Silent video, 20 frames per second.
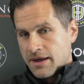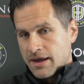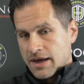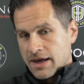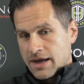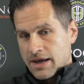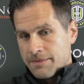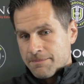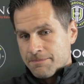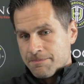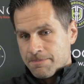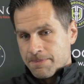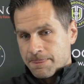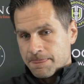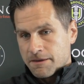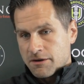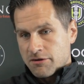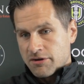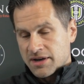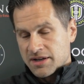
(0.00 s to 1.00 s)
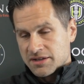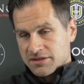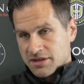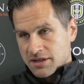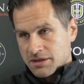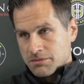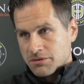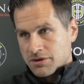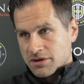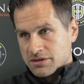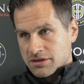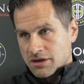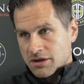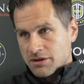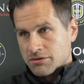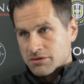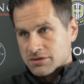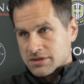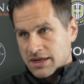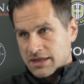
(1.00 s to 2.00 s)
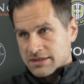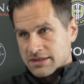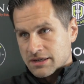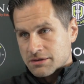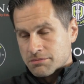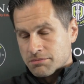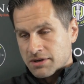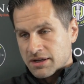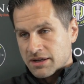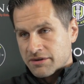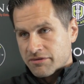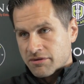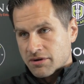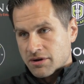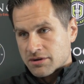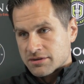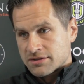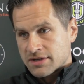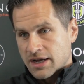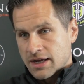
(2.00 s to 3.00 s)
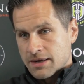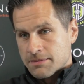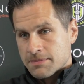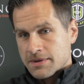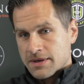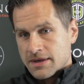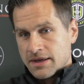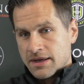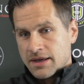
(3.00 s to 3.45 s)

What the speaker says: Credit to them, because a lot of those lads hadn't played for a long time.